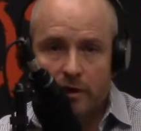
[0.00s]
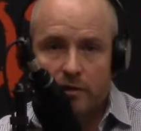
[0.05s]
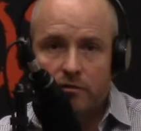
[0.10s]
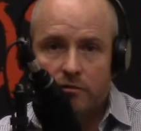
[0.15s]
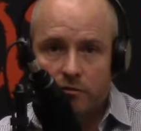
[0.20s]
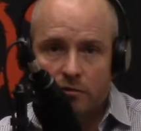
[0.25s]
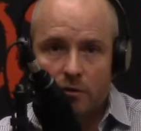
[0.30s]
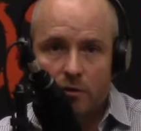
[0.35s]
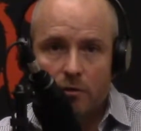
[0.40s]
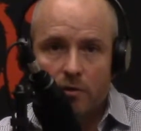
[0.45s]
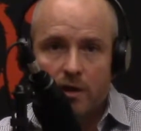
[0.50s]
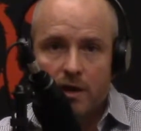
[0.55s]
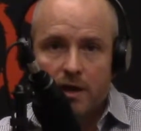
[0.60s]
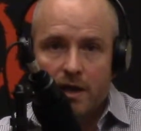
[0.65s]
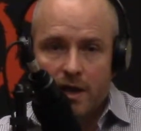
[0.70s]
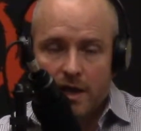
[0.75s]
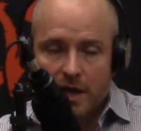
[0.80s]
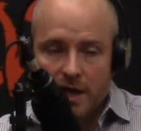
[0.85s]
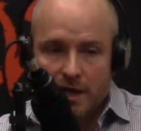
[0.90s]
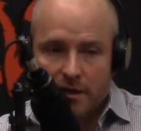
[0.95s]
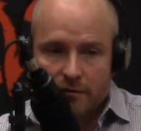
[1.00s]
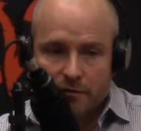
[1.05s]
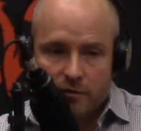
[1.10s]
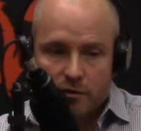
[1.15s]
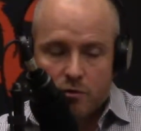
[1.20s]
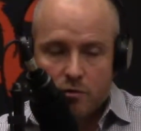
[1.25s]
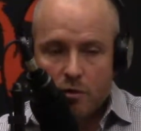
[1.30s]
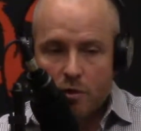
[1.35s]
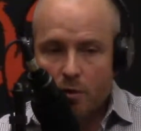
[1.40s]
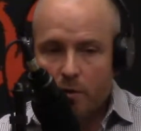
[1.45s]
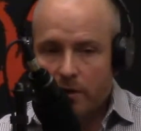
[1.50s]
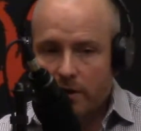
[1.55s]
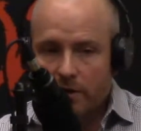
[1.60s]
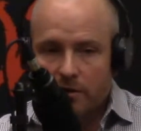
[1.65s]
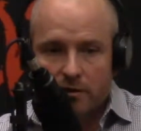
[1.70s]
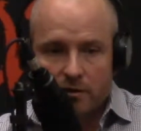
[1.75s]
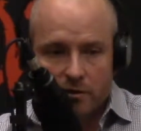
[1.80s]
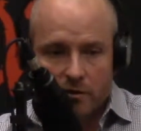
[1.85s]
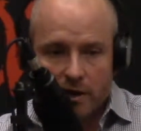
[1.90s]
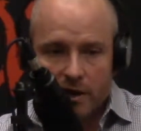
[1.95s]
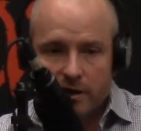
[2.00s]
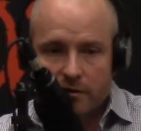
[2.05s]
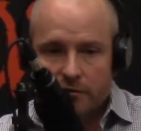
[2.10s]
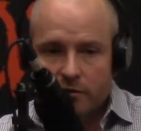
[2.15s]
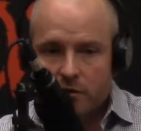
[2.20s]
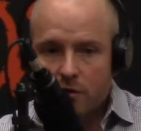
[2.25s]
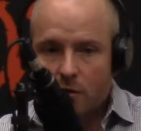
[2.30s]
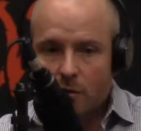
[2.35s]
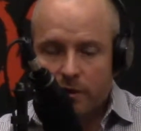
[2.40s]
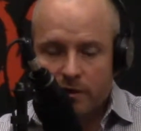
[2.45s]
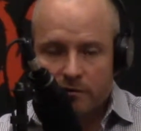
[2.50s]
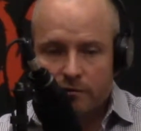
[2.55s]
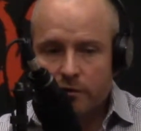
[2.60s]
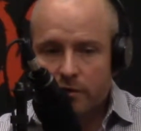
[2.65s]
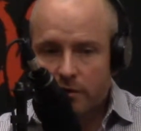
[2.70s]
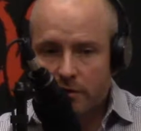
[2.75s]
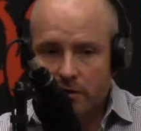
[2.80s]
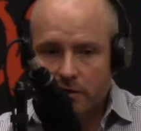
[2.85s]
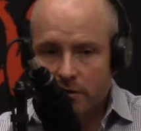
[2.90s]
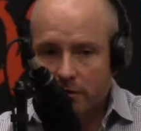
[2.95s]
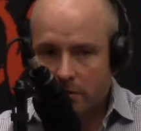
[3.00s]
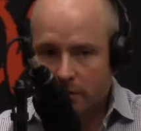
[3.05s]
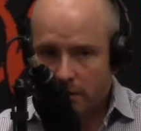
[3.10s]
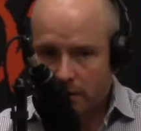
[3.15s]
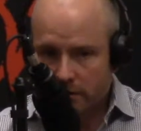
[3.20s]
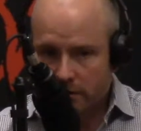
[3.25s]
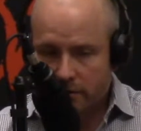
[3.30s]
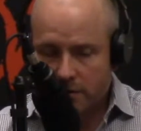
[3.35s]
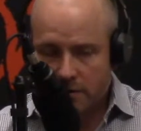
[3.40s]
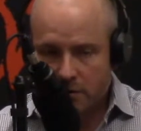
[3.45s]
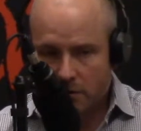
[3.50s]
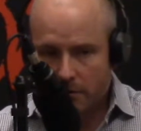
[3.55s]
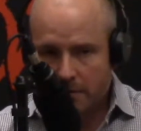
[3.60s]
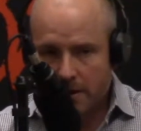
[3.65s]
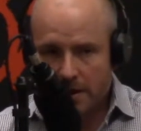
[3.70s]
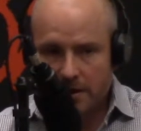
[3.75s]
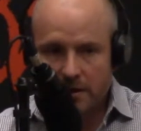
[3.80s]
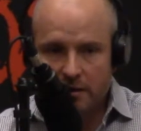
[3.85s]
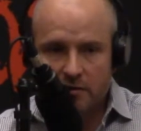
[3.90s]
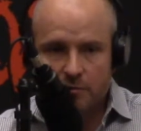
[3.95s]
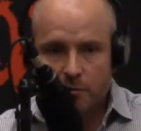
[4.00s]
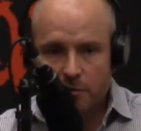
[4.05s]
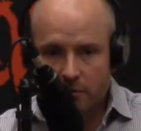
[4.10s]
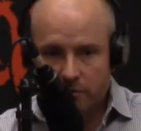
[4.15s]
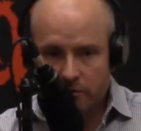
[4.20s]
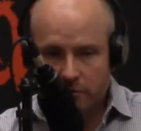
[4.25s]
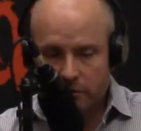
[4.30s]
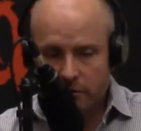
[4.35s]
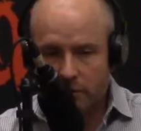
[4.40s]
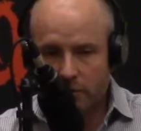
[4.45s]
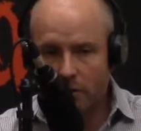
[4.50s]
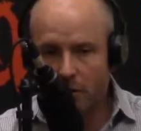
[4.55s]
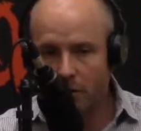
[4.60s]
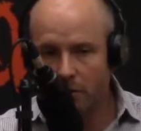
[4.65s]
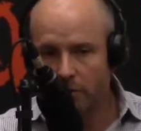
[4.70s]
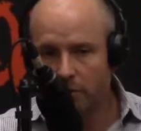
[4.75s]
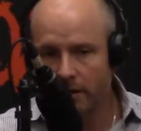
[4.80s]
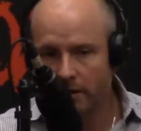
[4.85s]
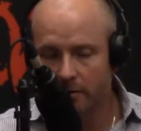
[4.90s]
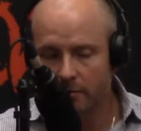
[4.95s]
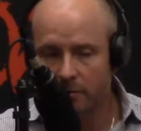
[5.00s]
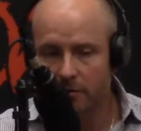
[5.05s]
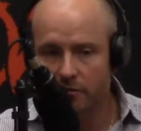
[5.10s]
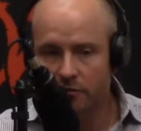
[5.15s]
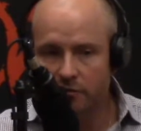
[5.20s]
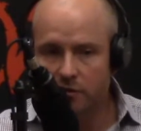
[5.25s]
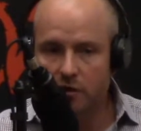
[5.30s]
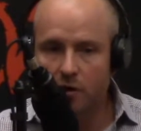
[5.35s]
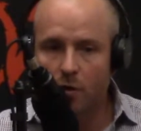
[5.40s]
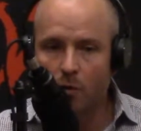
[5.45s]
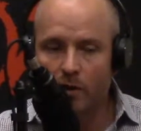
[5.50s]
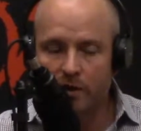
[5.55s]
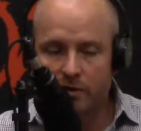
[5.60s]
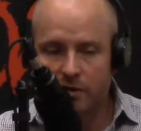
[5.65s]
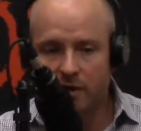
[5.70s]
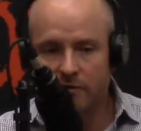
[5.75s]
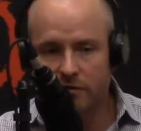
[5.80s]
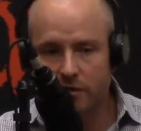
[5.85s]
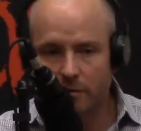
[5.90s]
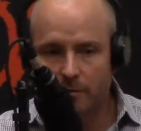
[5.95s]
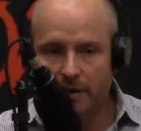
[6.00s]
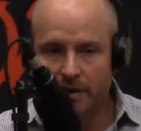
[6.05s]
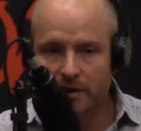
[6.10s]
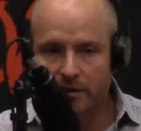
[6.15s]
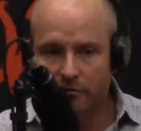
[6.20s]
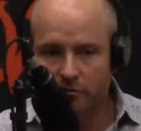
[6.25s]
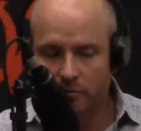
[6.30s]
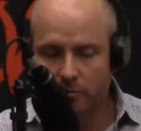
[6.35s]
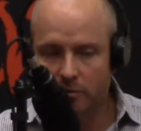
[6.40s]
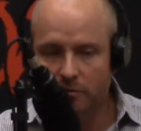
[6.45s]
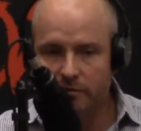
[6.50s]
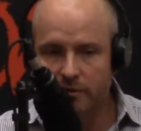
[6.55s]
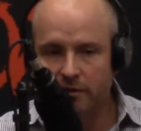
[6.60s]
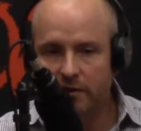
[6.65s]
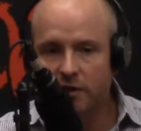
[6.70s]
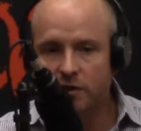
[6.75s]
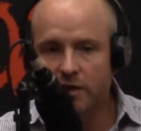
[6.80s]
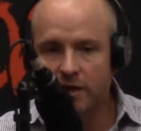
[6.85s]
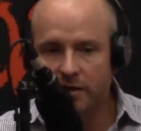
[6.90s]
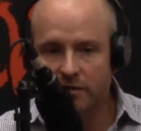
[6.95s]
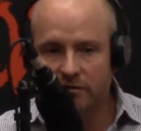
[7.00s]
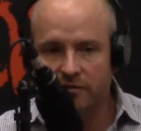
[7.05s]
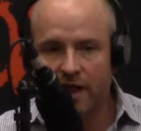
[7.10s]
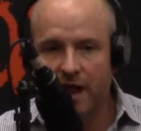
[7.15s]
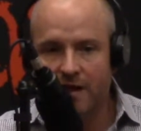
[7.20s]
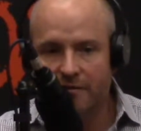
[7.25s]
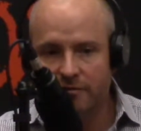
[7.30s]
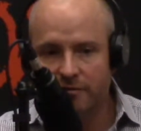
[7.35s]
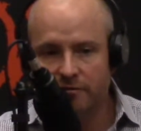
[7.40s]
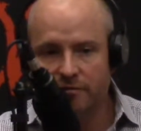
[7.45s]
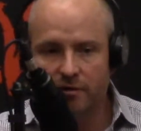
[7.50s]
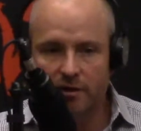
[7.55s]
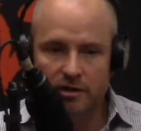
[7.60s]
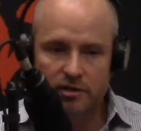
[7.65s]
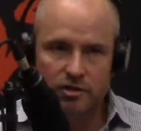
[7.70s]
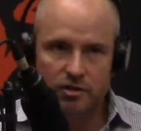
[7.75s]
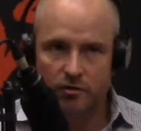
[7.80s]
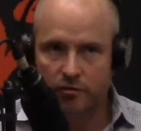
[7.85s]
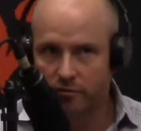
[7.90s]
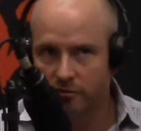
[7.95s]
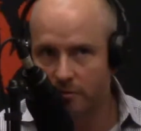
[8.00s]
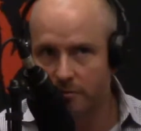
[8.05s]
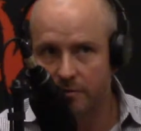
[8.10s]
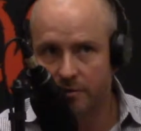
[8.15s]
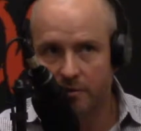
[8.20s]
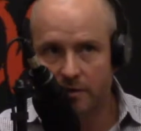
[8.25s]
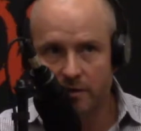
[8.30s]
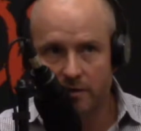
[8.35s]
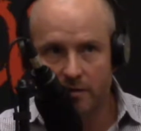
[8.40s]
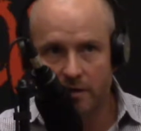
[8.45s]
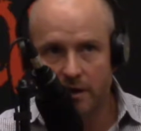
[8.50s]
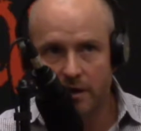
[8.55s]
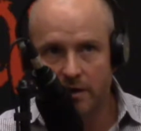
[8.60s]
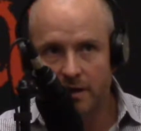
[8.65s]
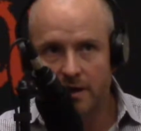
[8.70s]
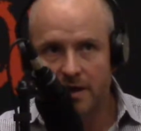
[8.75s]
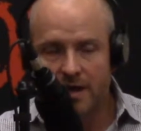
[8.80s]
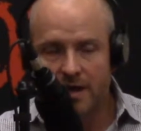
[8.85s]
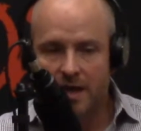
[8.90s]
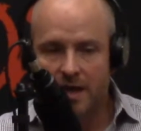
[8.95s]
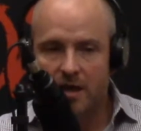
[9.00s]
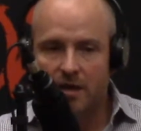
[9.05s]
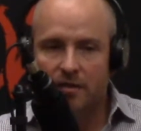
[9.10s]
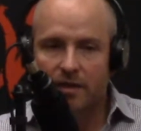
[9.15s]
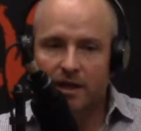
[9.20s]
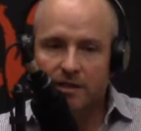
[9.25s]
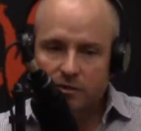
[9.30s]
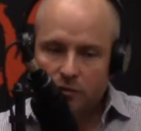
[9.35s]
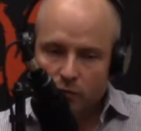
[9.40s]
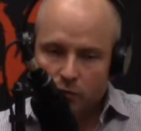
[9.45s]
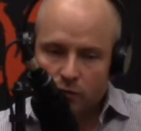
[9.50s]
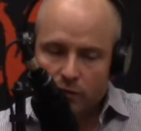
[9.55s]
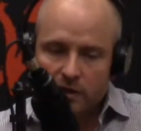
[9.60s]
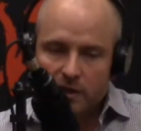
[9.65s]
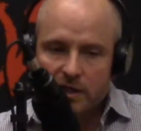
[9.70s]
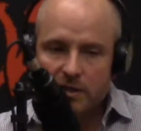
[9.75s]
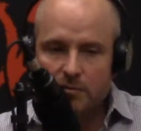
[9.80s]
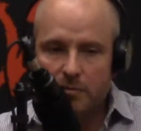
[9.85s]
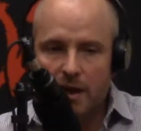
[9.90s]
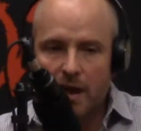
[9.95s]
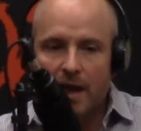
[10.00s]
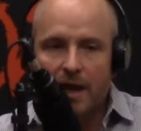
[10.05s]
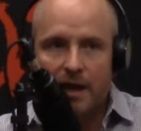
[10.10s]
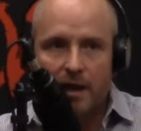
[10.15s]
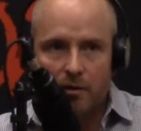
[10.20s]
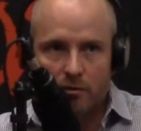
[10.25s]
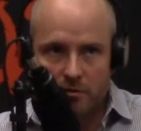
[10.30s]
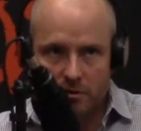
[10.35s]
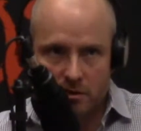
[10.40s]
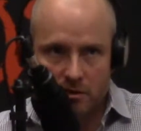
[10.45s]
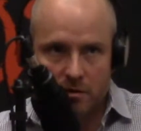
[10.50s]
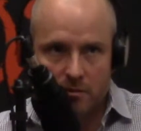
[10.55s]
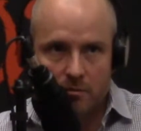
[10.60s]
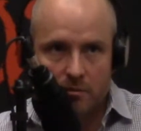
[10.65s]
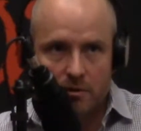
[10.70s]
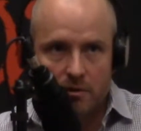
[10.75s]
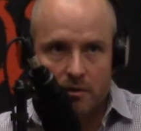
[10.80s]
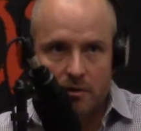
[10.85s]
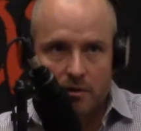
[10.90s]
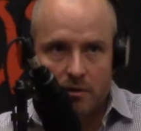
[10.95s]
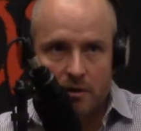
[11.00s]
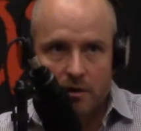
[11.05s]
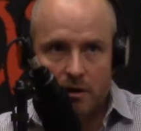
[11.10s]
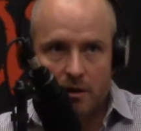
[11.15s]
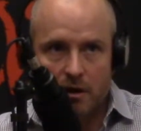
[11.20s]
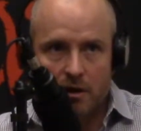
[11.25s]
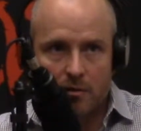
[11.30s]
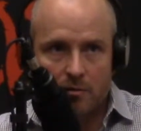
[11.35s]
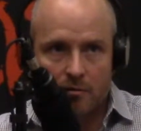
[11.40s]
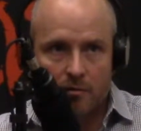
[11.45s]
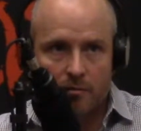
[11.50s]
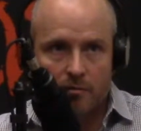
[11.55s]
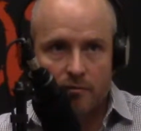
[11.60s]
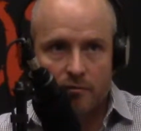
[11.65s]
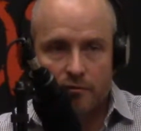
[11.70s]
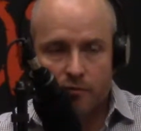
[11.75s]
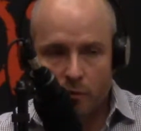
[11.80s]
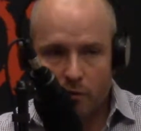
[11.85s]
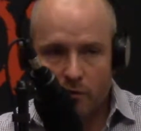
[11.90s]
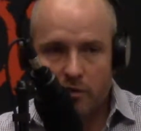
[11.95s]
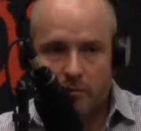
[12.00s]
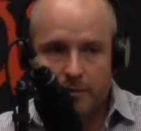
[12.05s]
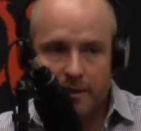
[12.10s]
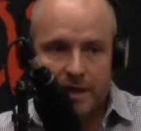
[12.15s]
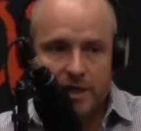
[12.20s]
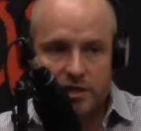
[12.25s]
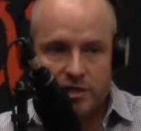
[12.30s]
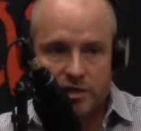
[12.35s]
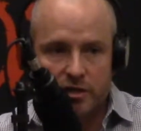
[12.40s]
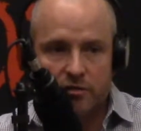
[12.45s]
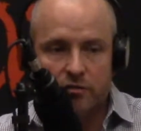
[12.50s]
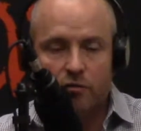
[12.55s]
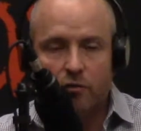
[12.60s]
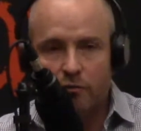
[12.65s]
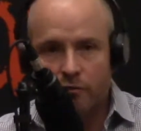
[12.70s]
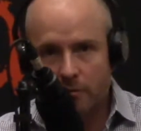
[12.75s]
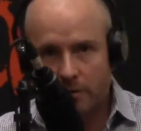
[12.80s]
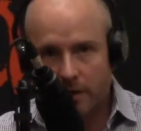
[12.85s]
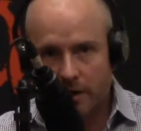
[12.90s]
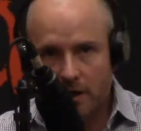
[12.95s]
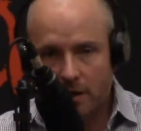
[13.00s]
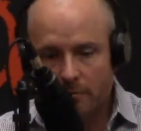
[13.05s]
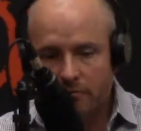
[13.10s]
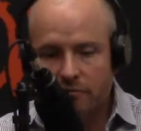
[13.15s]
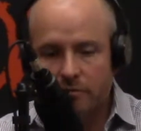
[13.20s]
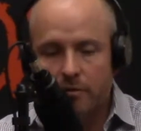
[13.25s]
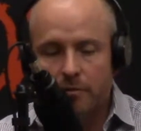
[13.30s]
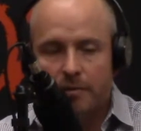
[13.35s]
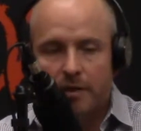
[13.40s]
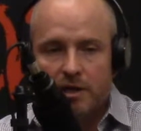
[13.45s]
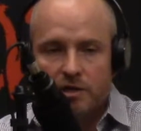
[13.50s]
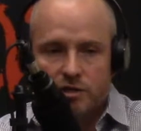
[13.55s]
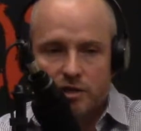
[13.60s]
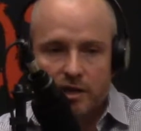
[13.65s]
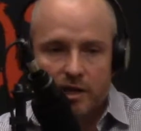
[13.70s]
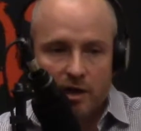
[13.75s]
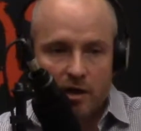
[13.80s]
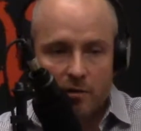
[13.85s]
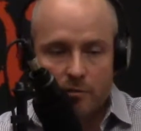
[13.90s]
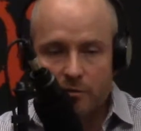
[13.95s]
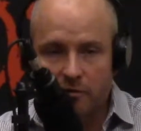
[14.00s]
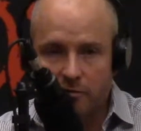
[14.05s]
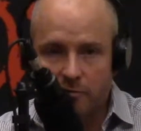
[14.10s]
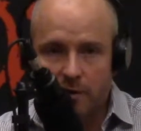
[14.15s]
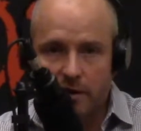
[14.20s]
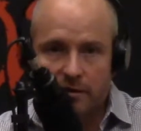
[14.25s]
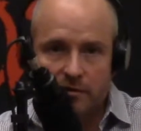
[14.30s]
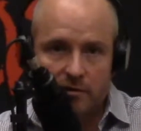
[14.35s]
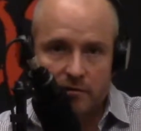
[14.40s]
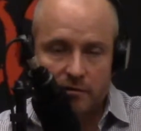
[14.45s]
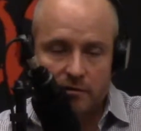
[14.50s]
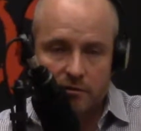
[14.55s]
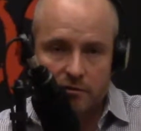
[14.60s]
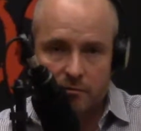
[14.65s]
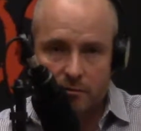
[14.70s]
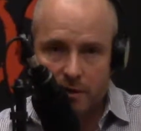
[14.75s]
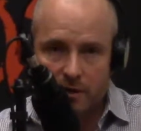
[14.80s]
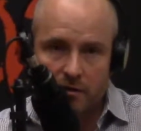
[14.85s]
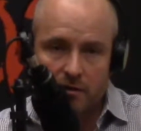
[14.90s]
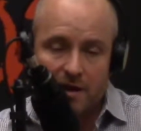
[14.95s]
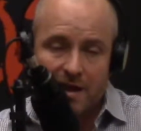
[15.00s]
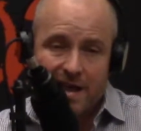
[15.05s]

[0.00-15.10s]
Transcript: So if you go in, Greg, if you go in for your, let's say your appendix burst or your gallbladder burst, you go in, you have your appendix removed, and then you get a staph infection or something like that, that's a really bad outcome for the patient. So when it comes from the patient care perspective, this is better.